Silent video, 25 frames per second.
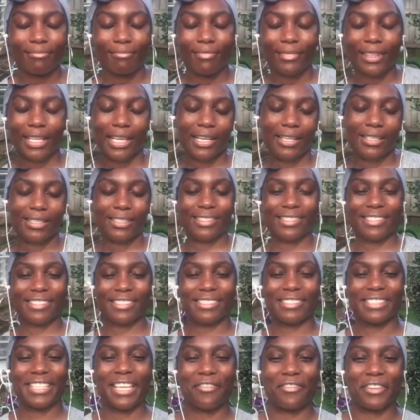
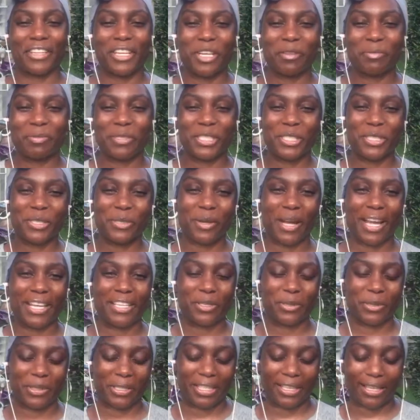because if it helps you, I
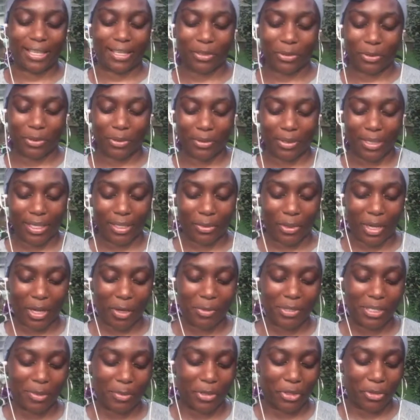know that it'll
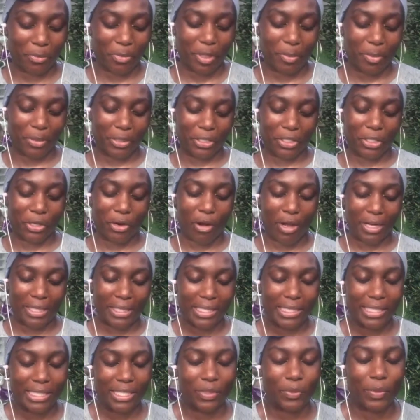help some other people in your
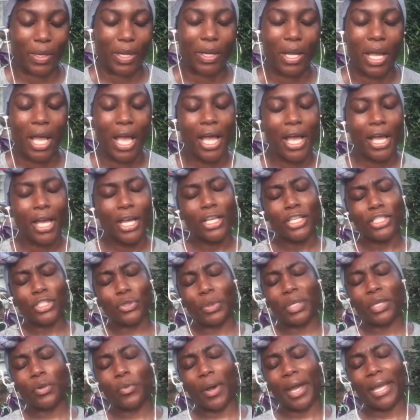audience as well.
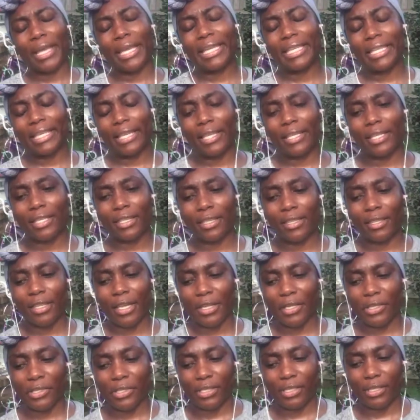So anyway,
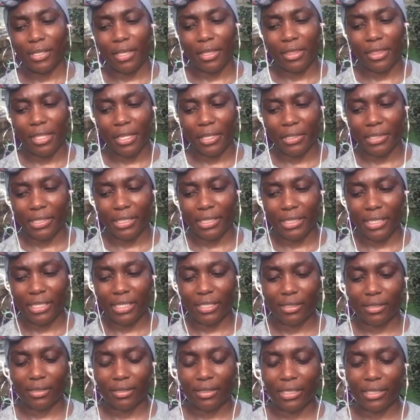there's this